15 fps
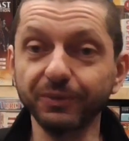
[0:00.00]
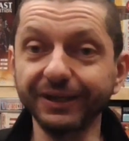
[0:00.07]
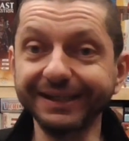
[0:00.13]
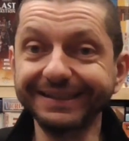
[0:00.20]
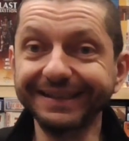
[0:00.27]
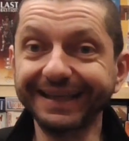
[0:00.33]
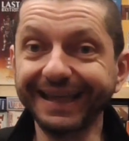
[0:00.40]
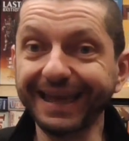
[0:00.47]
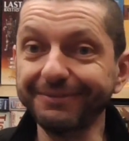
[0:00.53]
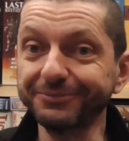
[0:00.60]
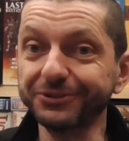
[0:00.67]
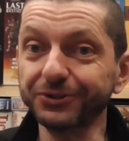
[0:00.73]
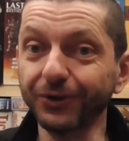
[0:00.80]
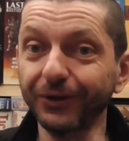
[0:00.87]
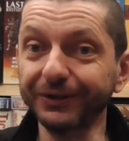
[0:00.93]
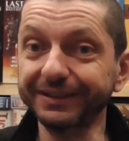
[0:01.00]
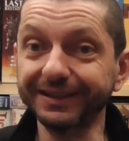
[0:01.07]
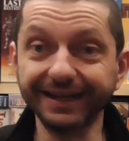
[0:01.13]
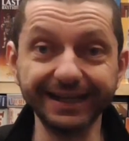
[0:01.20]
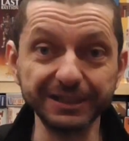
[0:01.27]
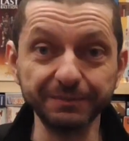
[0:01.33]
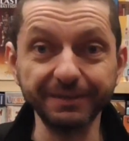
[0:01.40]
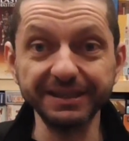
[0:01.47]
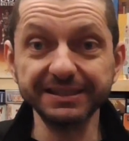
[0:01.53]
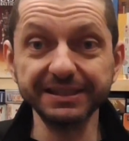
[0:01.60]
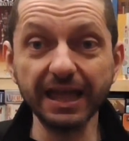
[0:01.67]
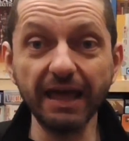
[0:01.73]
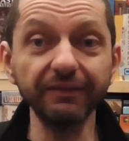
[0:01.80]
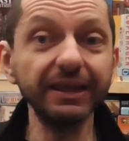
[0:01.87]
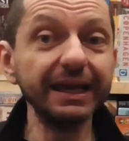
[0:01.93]
playing the game solitaire guess
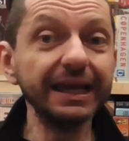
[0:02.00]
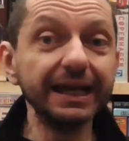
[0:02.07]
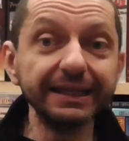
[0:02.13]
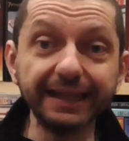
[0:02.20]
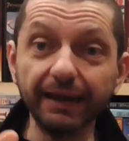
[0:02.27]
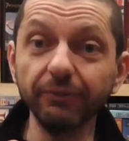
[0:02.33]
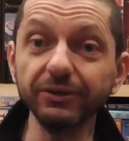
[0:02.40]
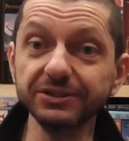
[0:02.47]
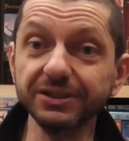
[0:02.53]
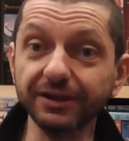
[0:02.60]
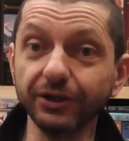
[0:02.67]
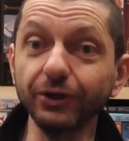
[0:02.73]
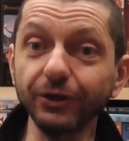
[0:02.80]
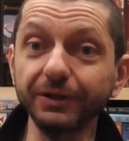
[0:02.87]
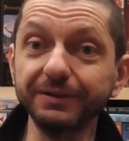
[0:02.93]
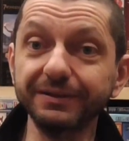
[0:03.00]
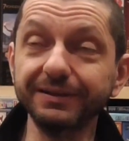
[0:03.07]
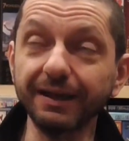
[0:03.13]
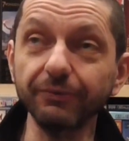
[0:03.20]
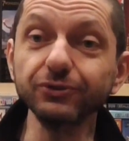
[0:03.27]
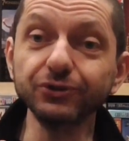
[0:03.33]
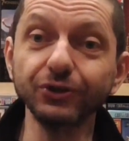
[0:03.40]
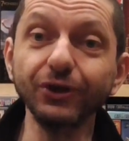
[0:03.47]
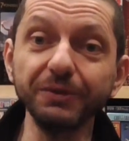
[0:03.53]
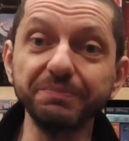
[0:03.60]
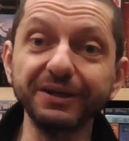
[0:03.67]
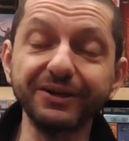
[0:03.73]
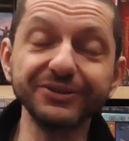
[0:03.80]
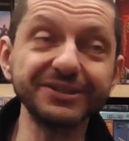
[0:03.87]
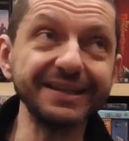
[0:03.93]
myself that was a good that was good
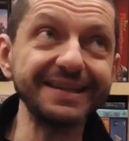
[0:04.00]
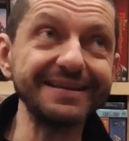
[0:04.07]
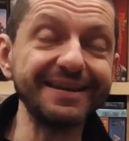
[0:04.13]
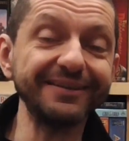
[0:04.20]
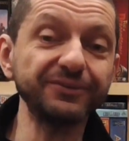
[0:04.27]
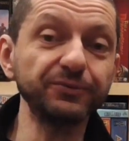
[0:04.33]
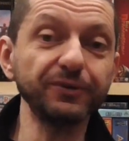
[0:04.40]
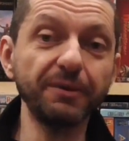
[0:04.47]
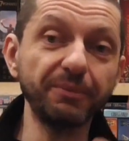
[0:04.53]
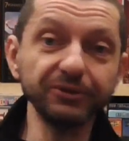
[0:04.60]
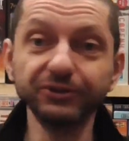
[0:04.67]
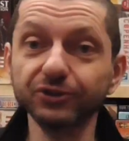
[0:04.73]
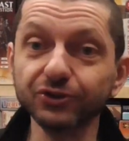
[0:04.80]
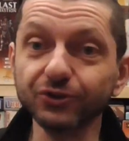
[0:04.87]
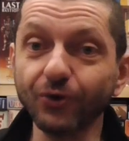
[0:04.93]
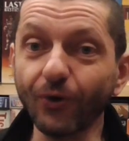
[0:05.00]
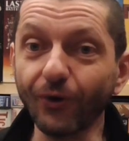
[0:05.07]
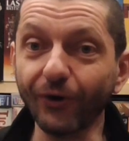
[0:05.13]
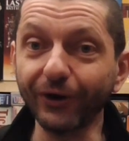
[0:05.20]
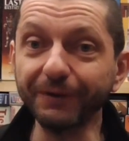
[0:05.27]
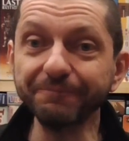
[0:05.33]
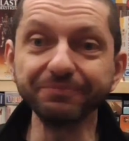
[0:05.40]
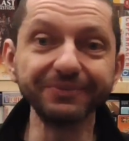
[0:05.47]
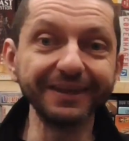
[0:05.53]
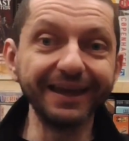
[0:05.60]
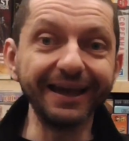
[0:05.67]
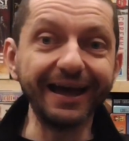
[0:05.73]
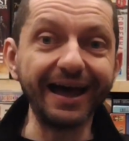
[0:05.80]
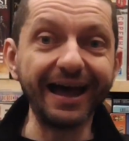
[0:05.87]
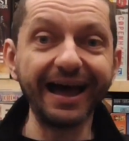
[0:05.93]
because i didn't have to worry about the score
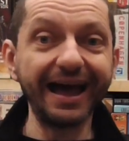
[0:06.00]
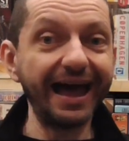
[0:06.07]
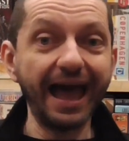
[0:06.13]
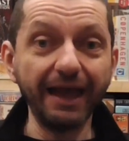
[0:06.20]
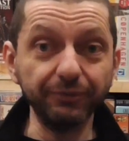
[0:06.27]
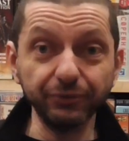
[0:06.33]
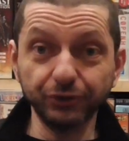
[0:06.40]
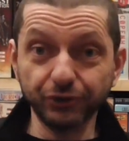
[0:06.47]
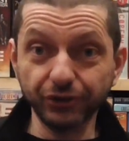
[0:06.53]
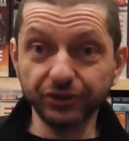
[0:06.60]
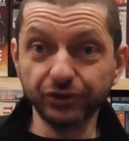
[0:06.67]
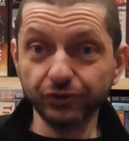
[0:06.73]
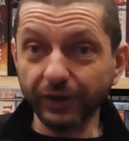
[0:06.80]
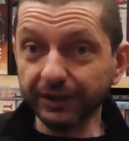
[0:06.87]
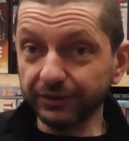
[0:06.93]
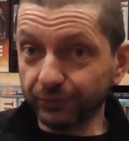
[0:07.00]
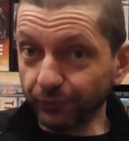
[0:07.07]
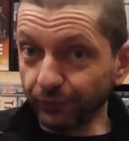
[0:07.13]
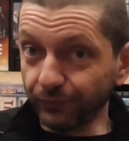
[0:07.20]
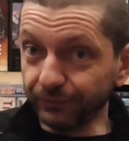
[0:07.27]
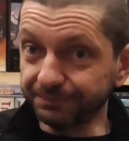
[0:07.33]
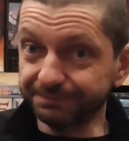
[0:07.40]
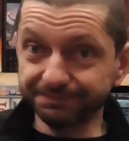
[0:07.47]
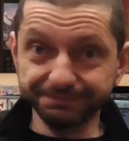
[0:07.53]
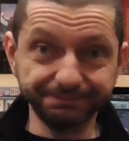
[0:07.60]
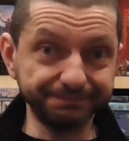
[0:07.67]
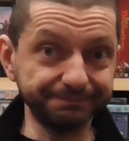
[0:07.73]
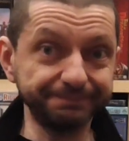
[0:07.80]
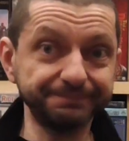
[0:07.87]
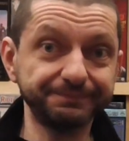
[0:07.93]
uh, i was just trying to
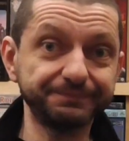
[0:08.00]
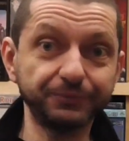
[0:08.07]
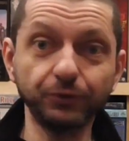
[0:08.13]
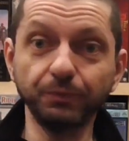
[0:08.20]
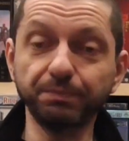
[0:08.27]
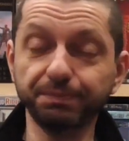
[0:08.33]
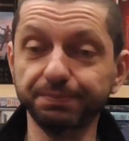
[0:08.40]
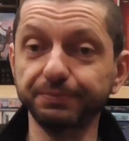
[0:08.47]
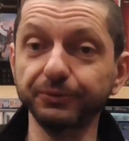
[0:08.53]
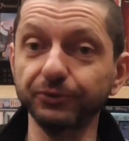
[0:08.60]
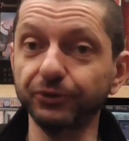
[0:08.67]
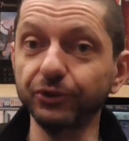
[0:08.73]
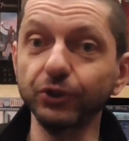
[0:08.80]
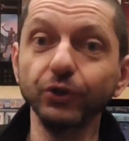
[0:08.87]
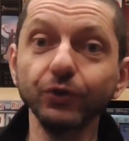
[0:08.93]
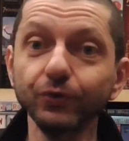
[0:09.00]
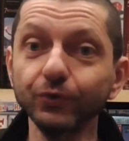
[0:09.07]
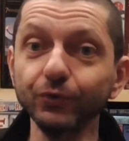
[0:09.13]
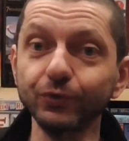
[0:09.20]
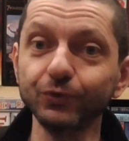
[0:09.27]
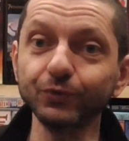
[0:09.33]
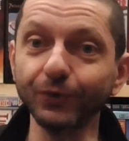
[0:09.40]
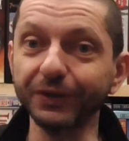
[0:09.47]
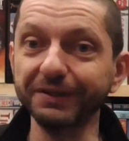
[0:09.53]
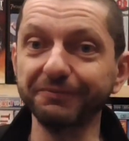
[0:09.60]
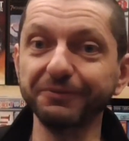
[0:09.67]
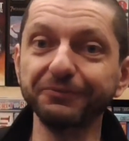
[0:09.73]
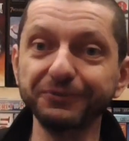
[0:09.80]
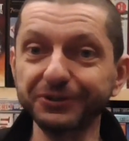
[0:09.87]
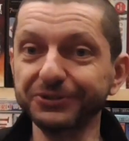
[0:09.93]
to produce
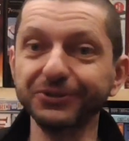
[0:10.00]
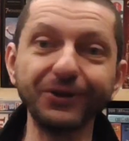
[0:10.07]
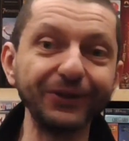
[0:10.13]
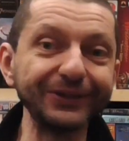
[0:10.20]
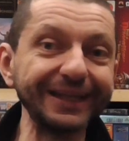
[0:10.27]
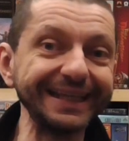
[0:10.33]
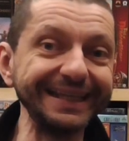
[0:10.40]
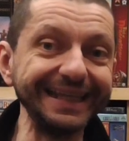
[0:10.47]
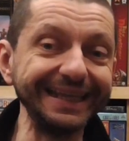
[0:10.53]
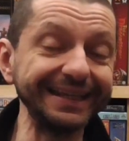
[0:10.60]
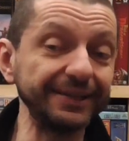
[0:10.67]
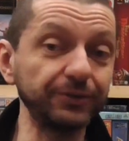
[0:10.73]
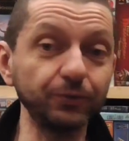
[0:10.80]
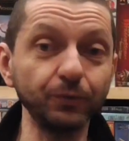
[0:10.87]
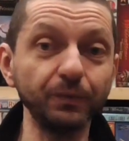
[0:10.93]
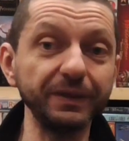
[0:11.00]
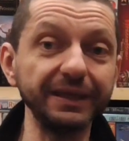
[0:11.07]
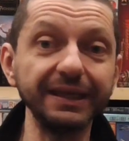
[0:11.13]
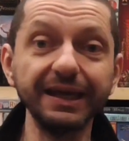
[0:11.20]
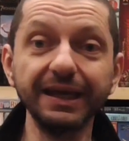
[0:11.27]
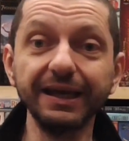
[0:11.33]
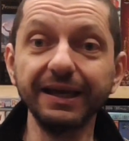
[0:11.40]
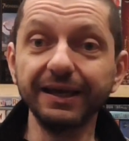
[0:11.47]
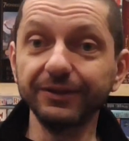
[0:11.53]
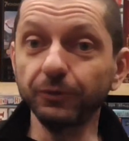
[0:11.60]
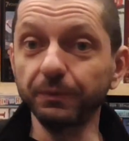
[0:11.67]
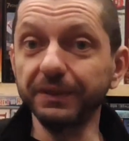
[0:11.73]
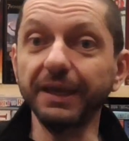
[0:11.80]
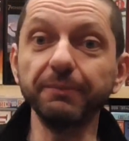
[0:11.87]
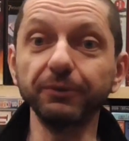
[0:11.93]
whatever result i needed to be
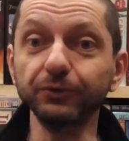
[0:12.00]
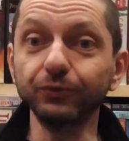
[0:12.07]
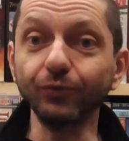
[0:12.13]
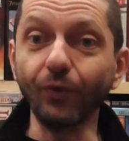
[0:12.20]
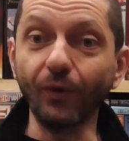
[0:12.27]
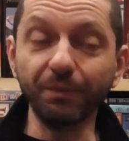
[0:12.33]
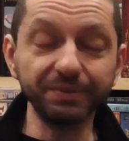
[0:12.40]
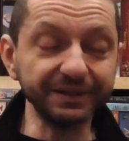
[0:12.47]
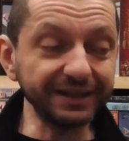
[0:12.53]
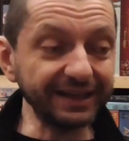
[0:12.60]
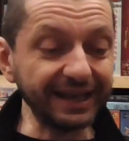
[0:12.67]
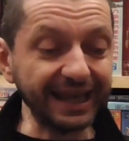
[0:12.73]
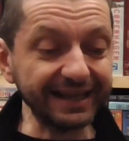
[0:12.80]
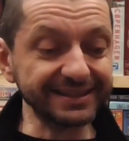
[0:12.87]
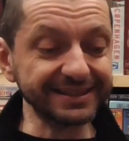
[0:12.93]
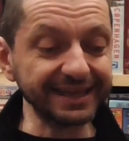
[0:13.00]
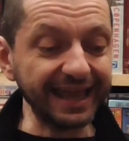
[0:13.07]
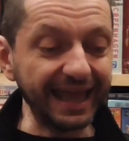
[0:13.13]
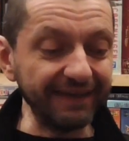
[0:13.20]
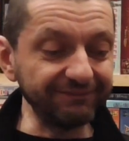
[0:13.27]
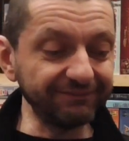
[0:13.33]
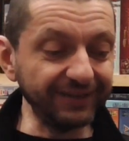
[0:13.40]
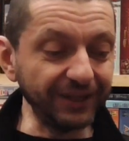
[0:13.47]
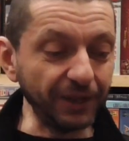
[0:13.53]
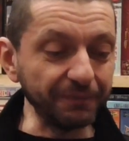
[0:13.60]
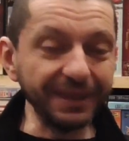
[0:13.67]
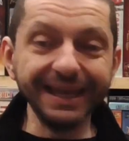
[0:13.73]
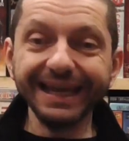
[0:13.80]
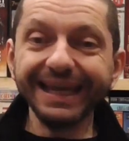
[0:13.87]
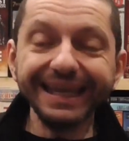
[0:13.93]
to be able to open the next
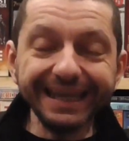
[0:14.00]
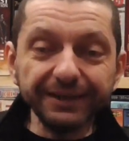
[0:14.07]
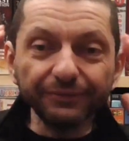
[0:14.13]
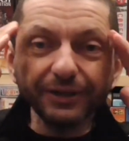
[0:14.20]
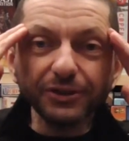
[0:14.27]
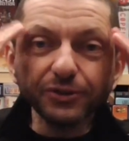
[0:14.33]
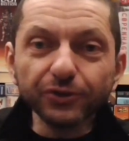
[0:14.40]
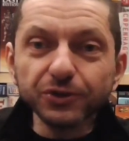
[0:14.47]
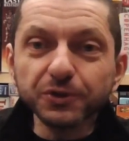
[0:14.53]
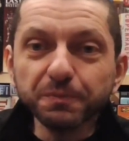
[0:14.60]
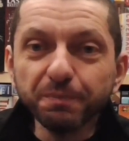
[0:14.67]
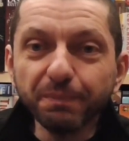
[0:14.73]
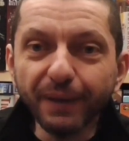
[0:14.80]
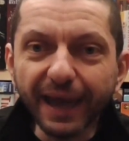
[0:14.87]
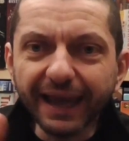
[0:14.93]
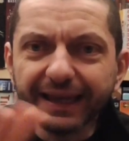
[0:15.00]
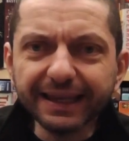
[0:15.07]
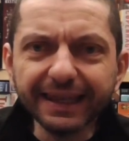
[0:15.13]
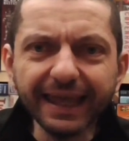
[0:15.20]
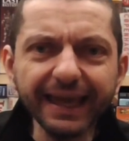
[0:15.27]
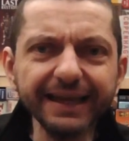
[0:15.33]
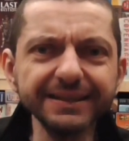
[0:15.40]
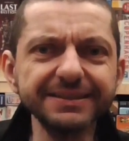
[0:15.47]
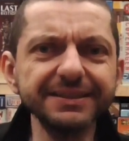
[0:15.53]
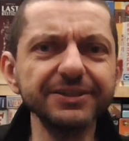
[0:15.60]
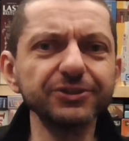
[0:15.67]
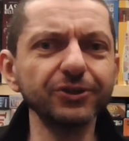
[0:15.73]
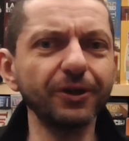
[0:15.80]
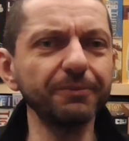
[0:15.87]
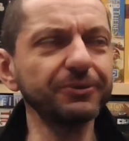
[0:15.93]
envelope in retrospect legacy
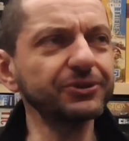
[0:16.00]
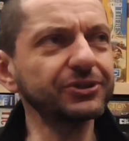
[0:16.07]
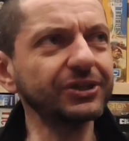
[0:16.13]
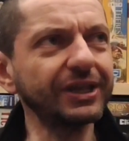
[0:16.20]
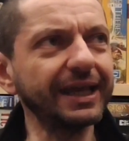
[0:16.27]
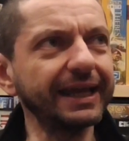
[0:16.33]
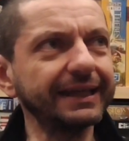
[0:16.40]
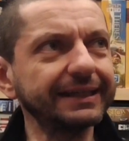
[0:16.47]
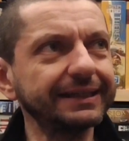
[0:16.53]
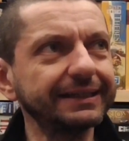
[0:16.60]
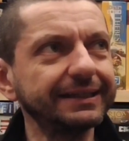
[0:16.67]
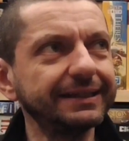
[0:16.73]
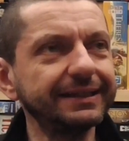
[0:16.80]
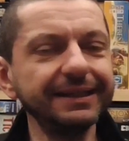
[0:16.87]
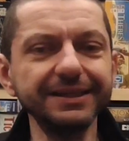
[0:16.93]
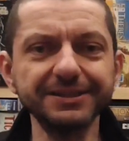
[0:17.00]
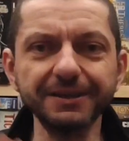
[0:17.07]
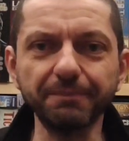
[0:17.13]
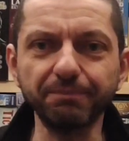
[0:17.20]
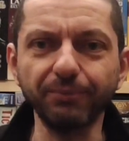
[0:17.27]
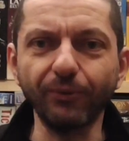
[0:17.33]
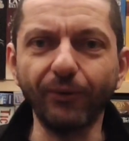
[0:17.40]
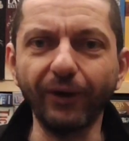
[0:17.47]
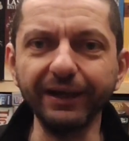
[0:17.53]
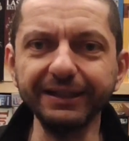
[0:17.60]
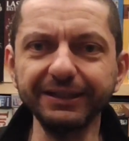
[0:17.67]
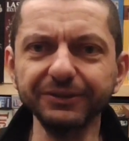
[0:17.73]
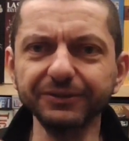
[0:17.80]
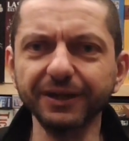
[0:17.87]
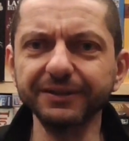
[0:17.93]
is almost like
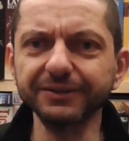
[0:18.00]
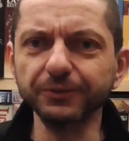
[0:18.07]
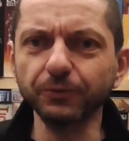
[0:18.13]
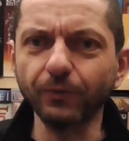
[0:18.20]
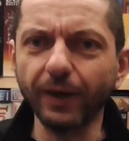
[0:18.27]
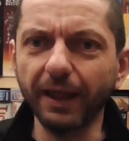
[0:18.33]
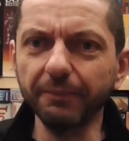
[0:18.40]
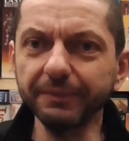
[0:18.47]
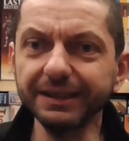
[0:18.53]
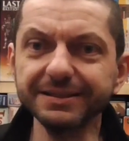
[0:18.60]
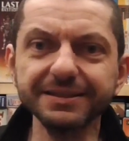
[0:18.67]
disappointing or underwhelming?